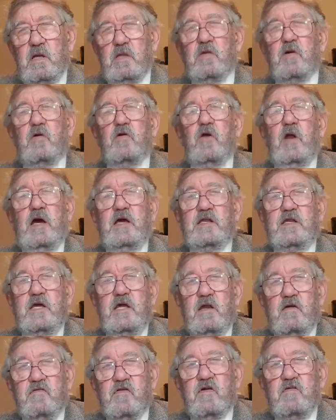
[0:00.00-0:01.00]
And the whole
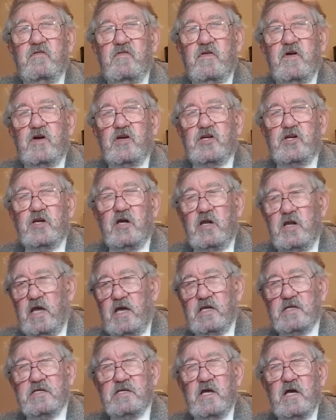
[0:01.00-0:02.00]
idea of conversion
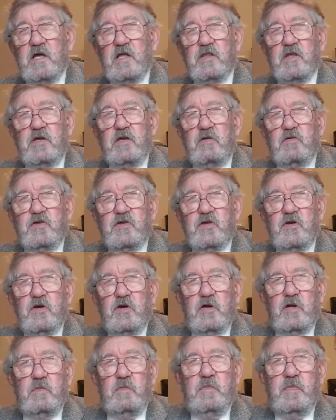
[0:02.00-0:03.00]
is that you
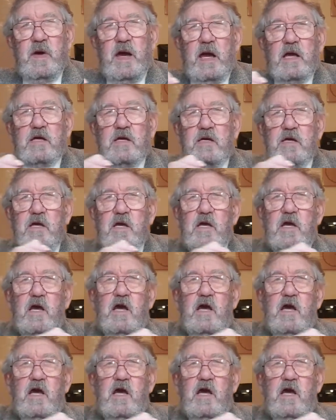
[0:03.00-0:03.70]
turn back